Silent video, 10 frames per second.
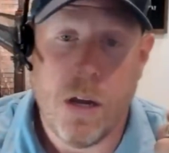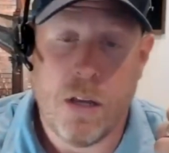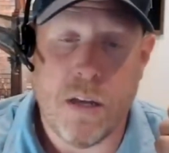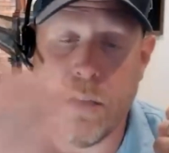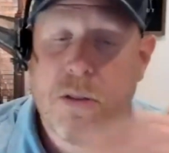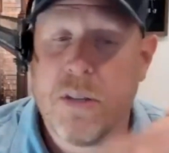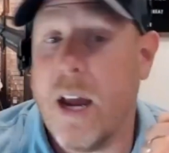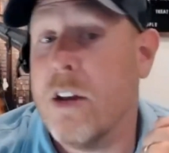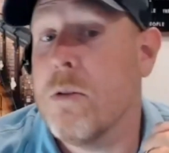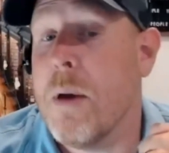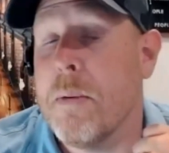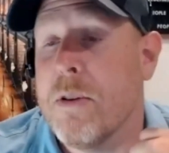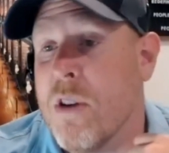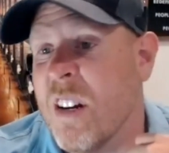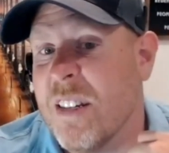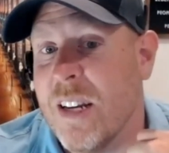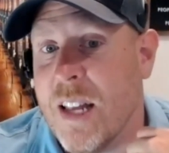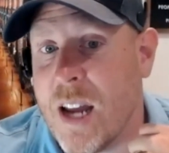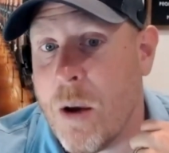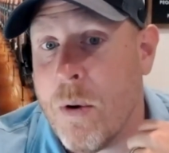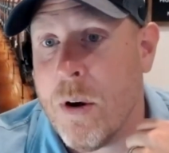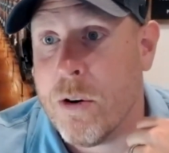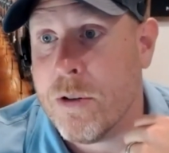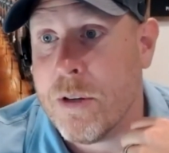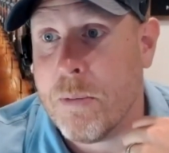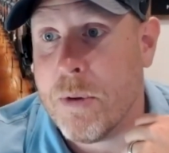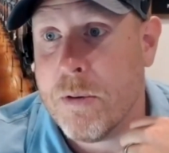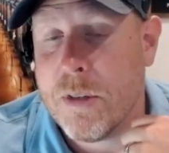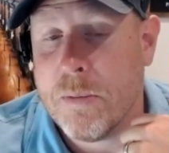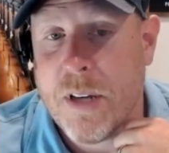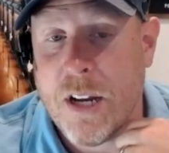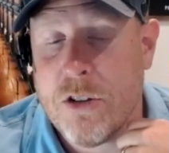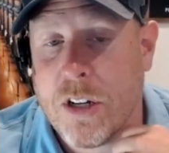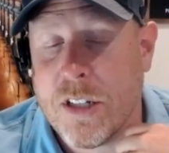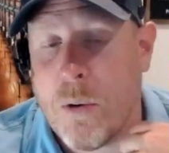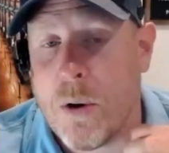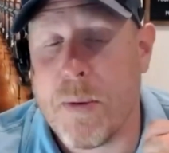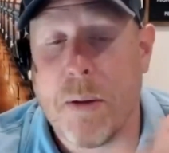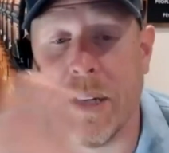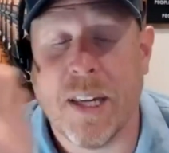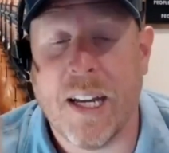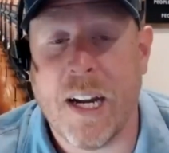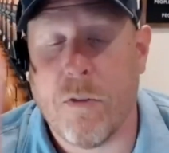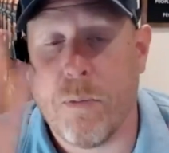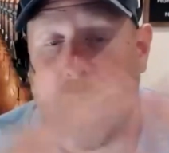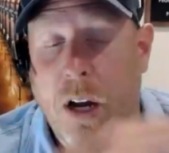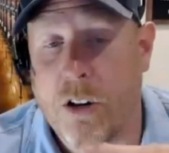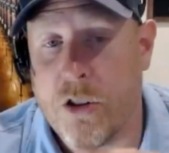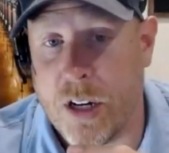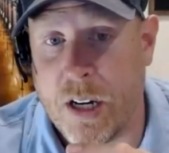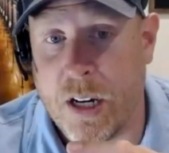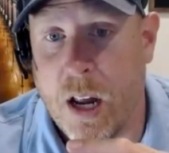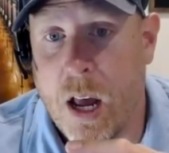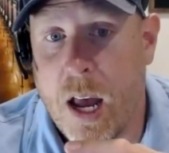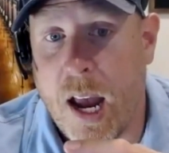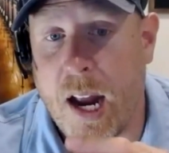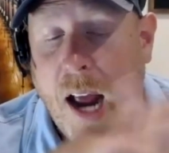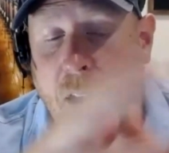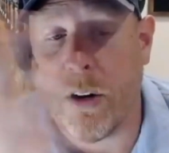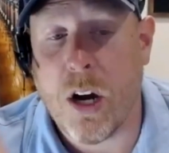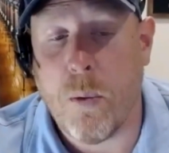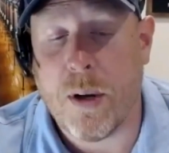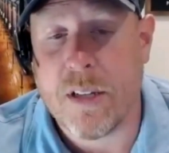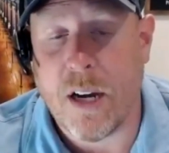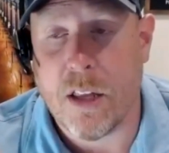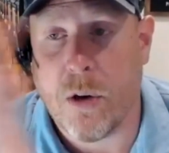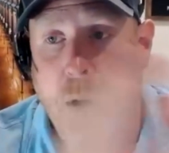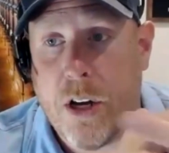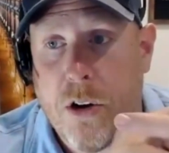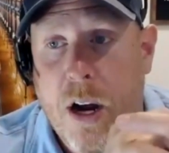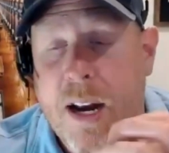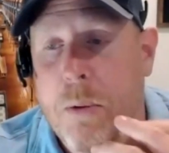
On the other side, you may be drawn to saying, like, I want to grow something substantial because I want to be able to get out of production. And I don't care what side of the coin you're on.